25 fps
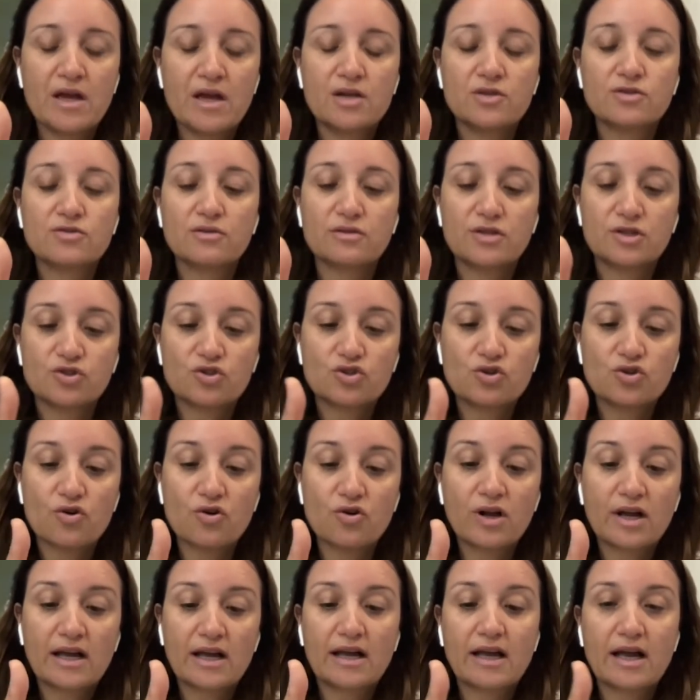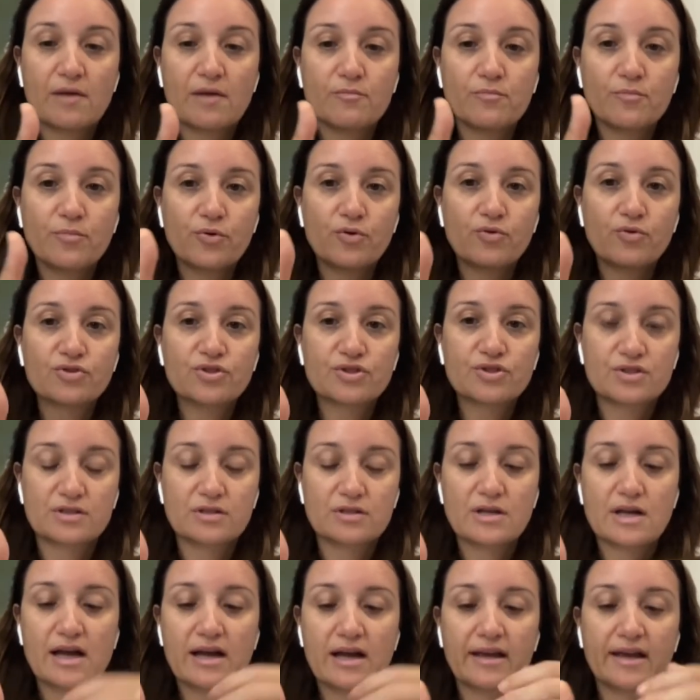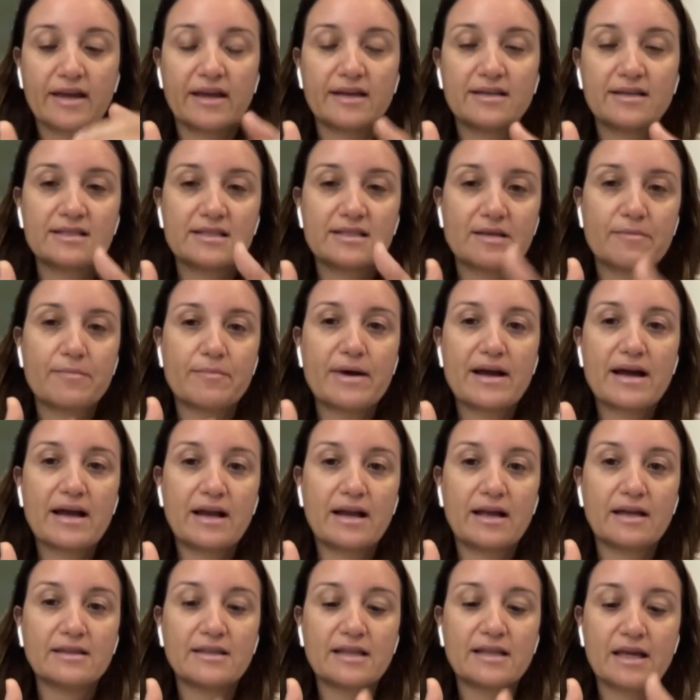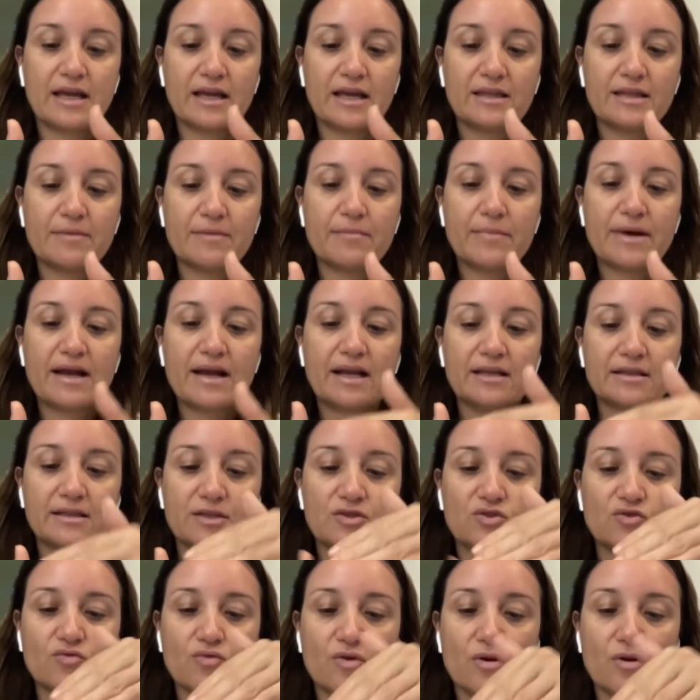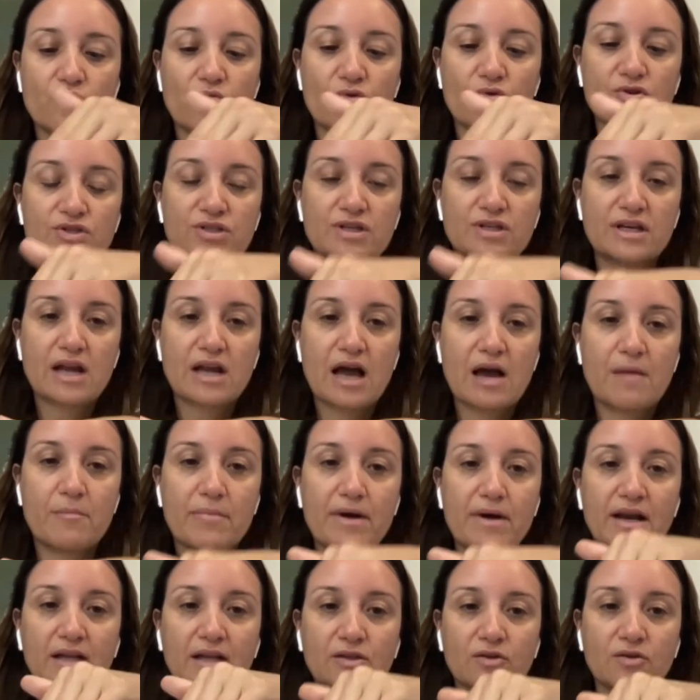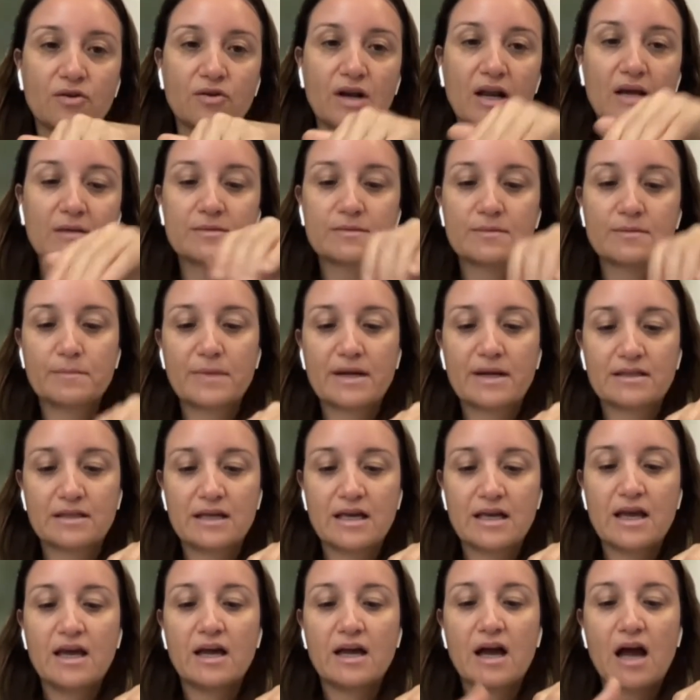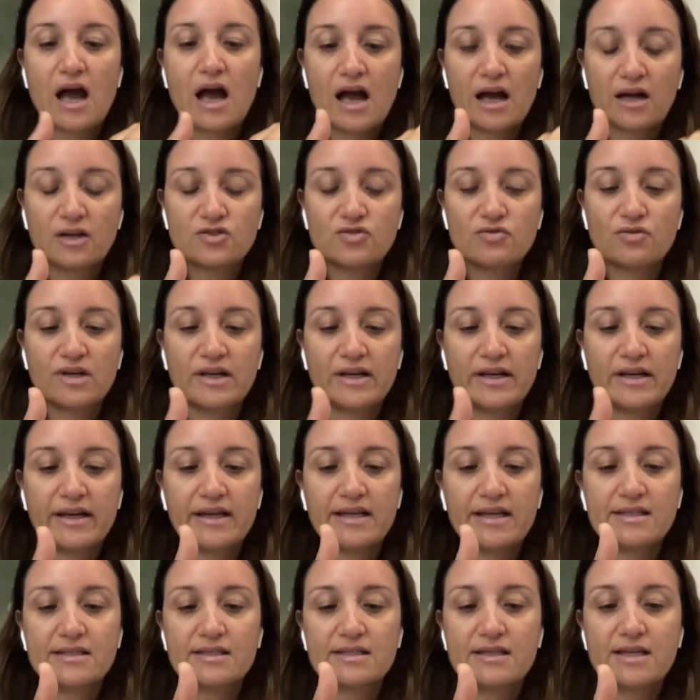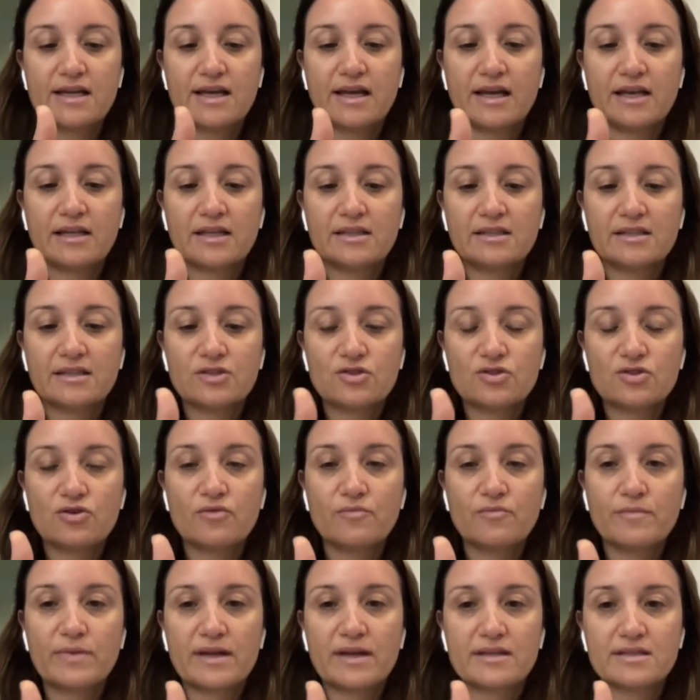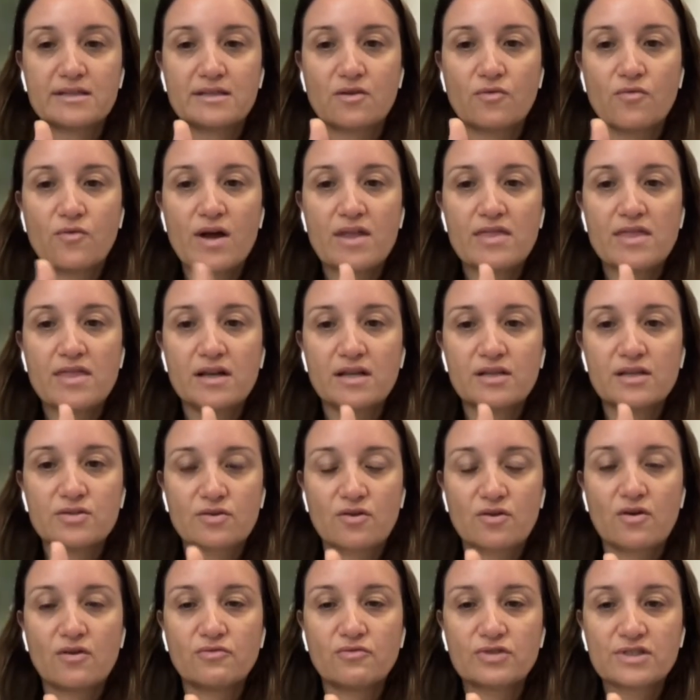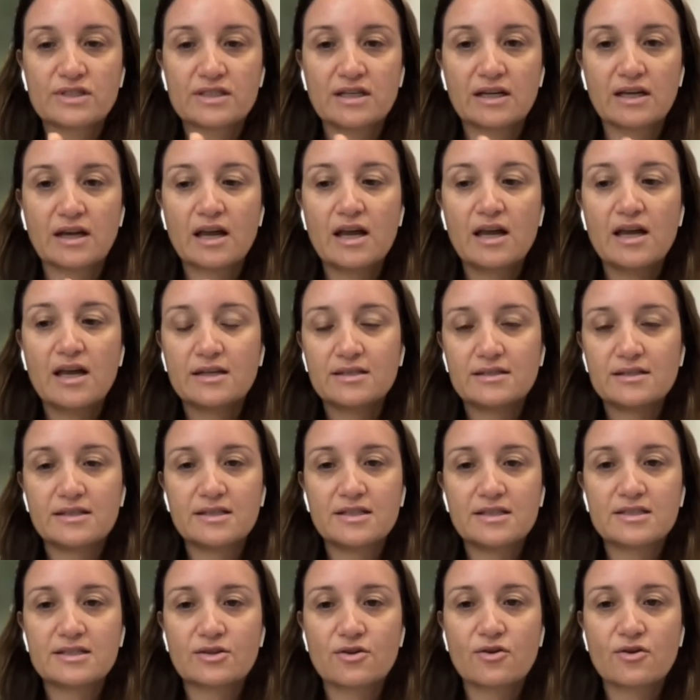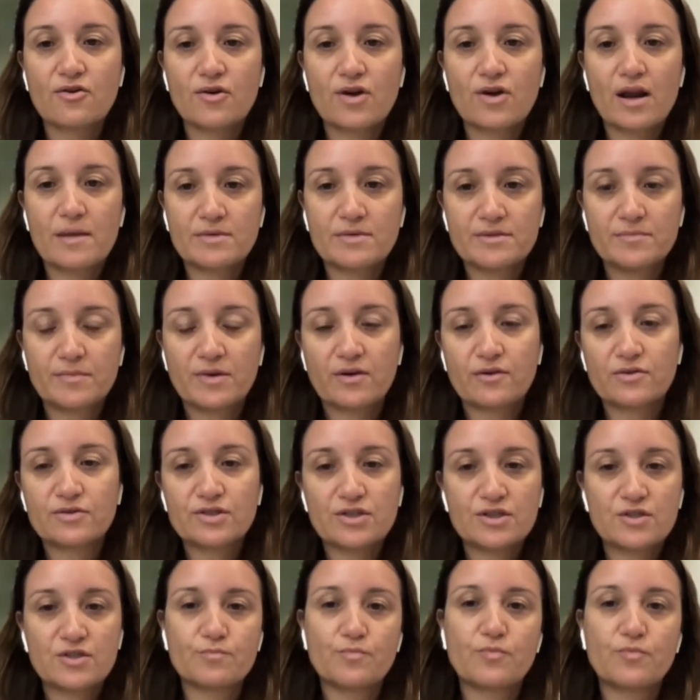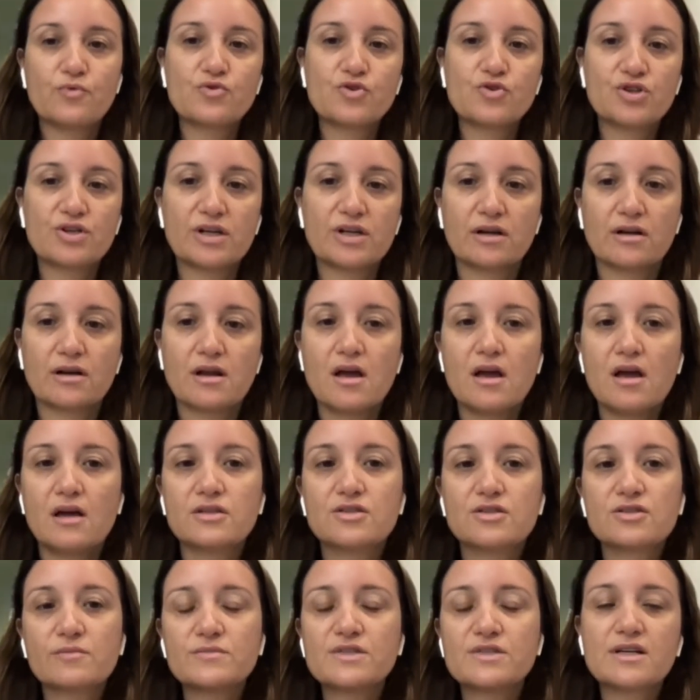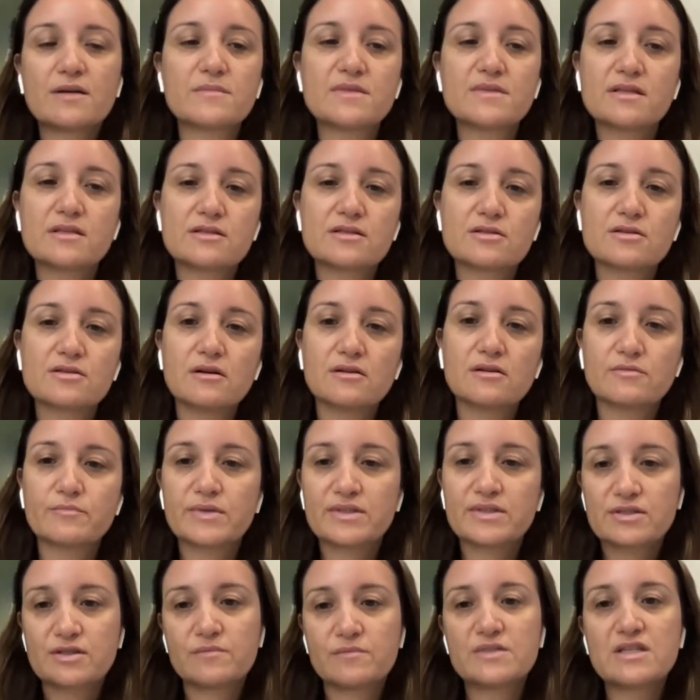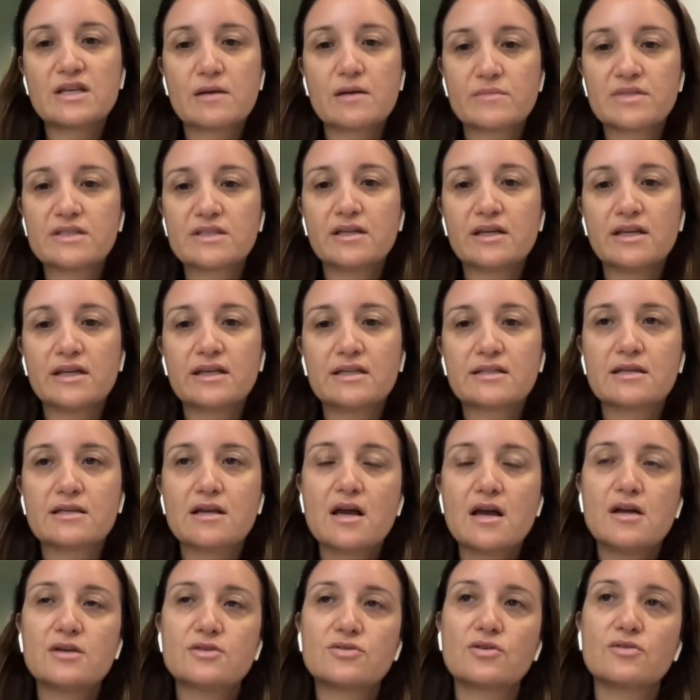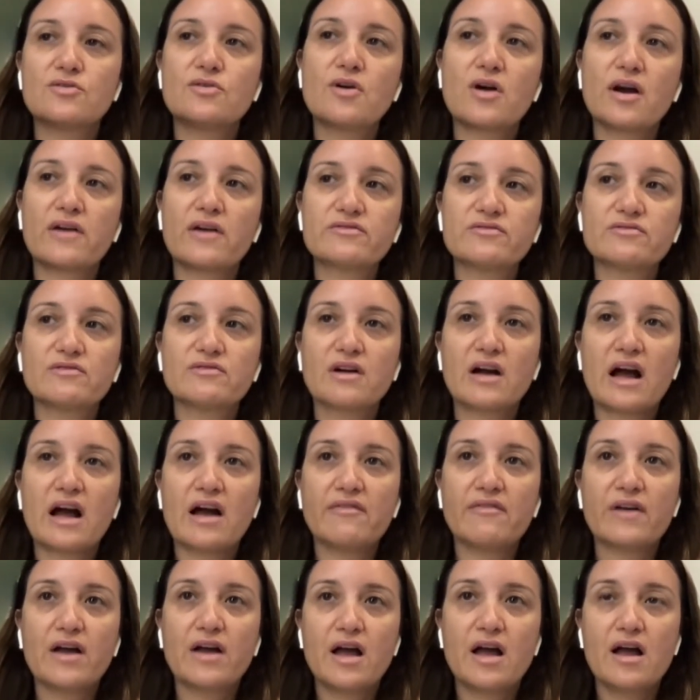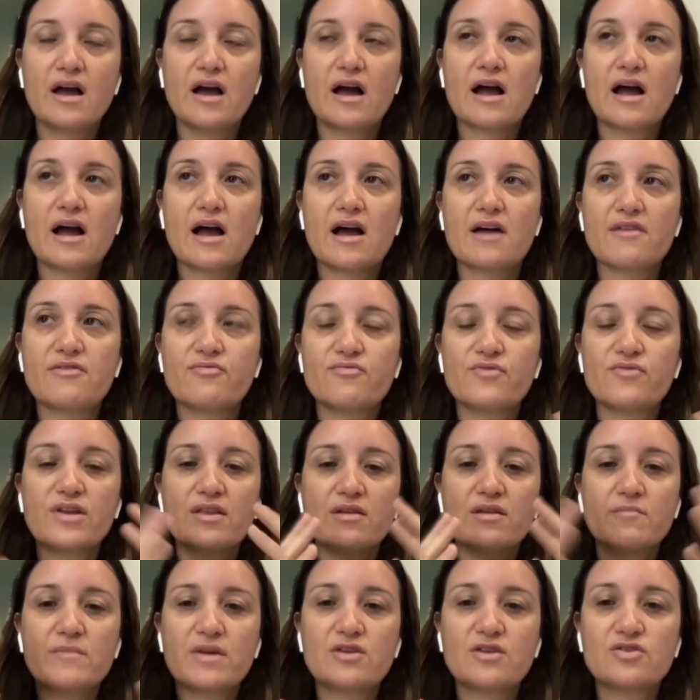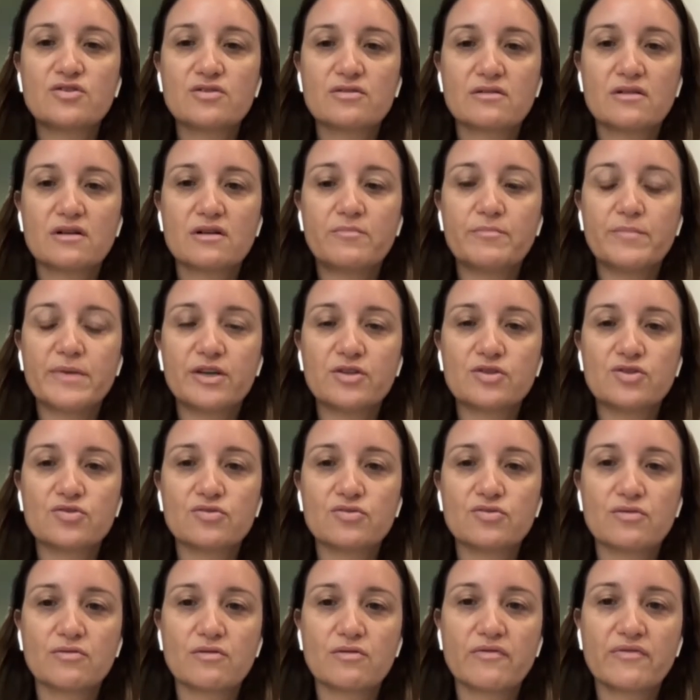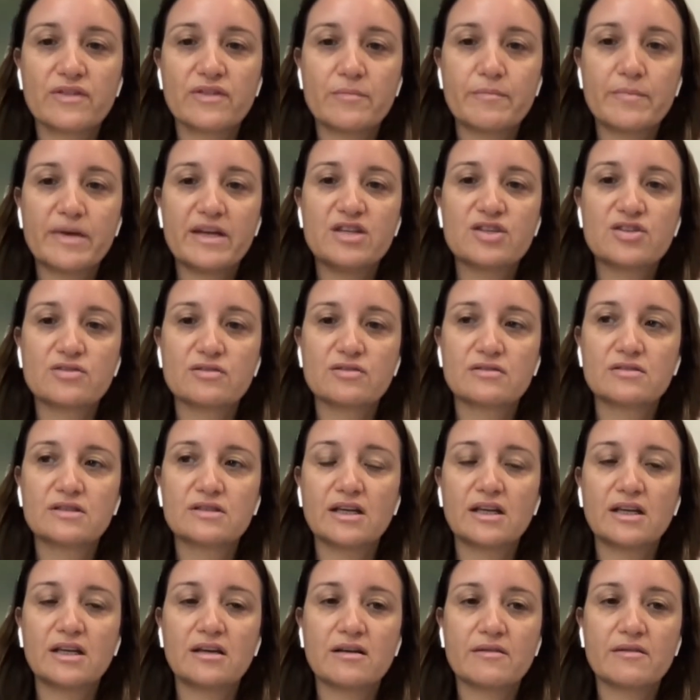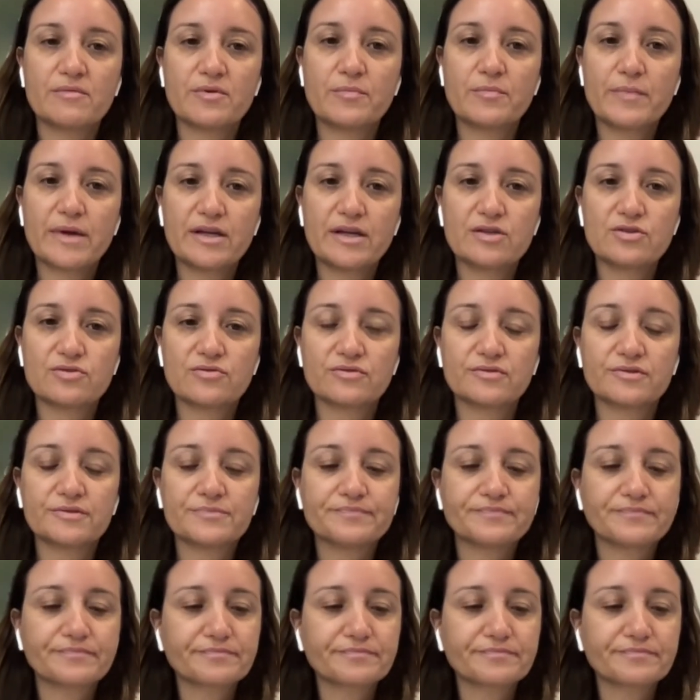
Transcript: So the tongue can push against the palate, and you are watching a palate collapse, but actually is the tongue base the one that is causing this collapse, because it's pushing. Sometimes it's not, but sometimes it is. So you have to have a three-dimensional picture of the patient in every patient.